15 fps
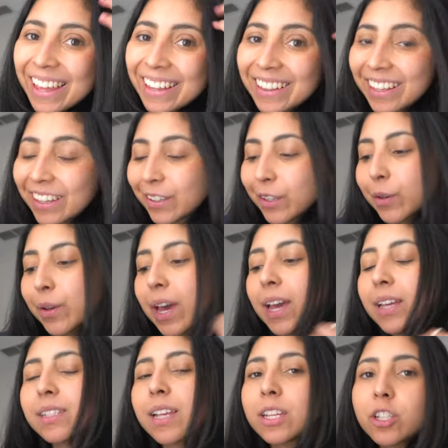Hello you
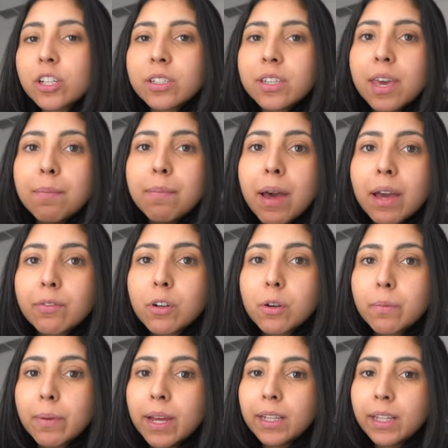guys, I just came back
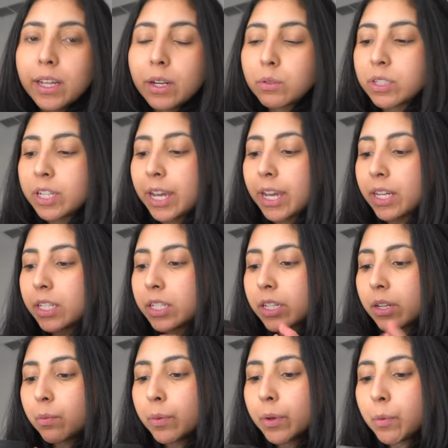from a little date.
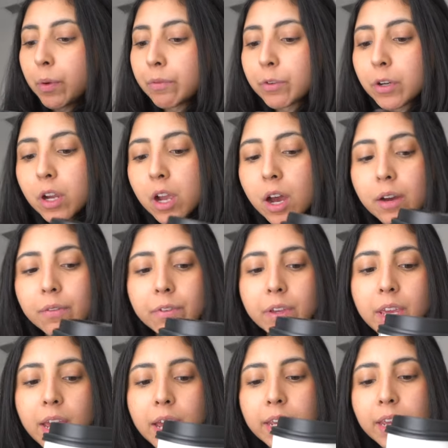We went for
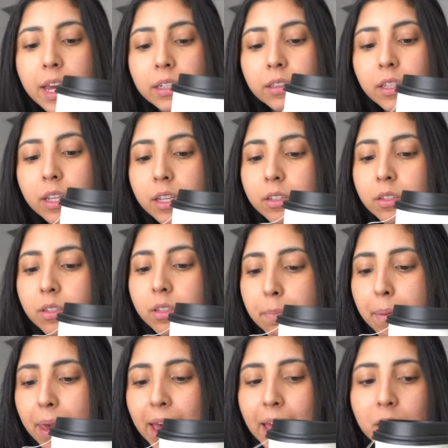coffee. I got this
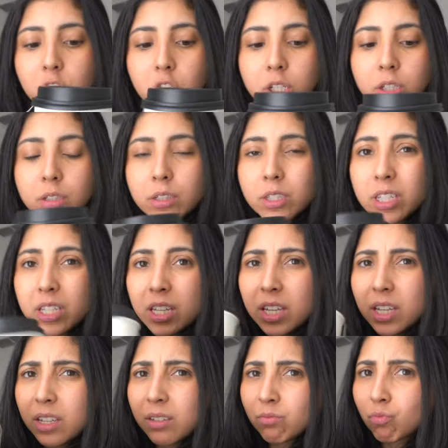passion
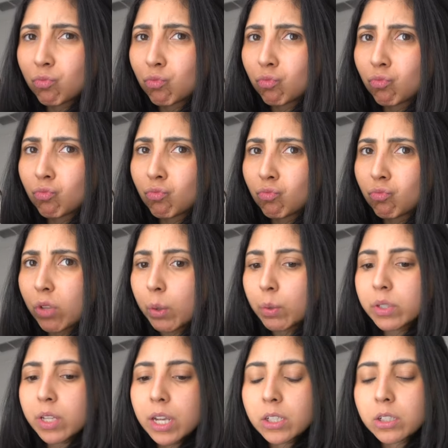tea. It
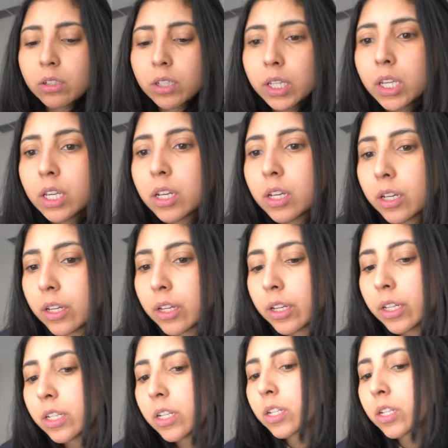was actually good.